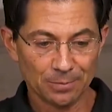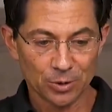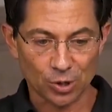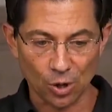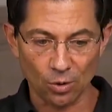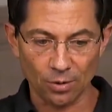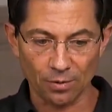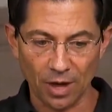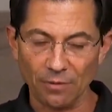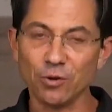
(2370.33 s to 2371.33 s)
So
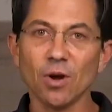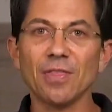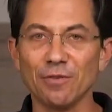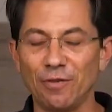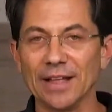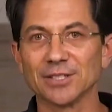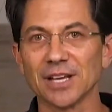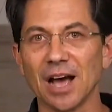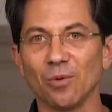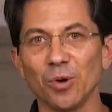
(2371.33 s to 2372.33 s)
if you're on the fence,
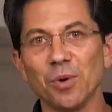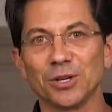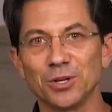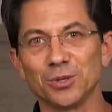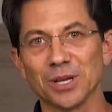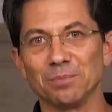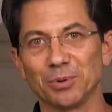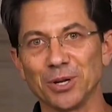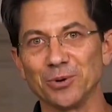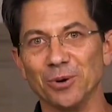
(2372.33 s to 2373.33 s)
we wanted to do something
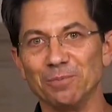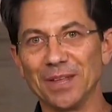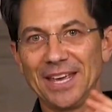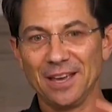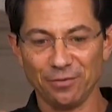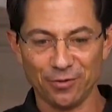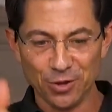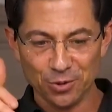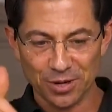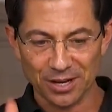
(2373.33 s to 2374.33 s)
pretty cool. If
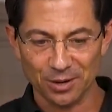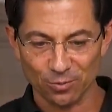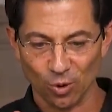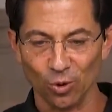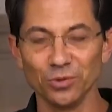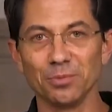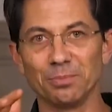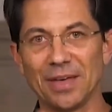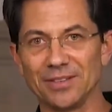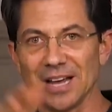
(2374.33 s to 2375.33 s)
you get enrolled
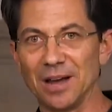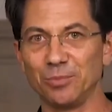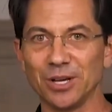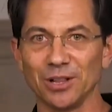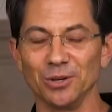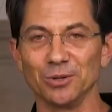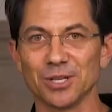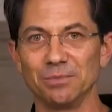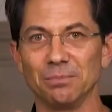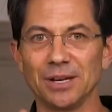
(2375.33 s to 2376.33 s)
by the time we
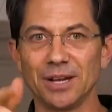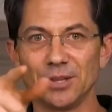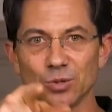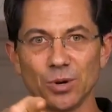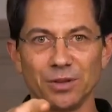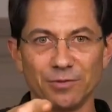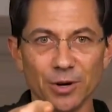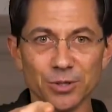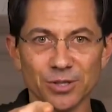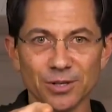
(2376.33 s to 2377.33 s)
close on Monday the
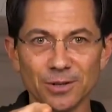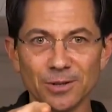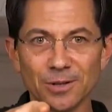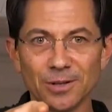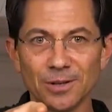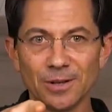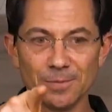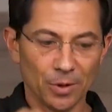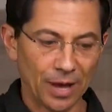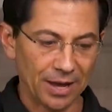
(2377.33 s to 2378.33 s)
21st, yes.
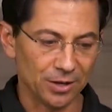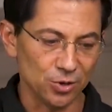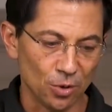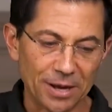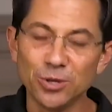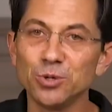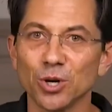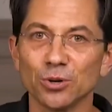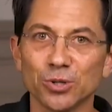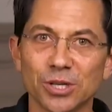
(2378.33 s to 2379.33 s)
Okay, you know my new
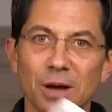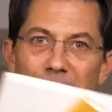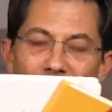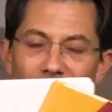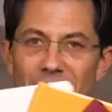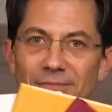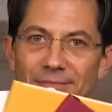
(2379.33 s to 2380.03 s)
journals are coming out?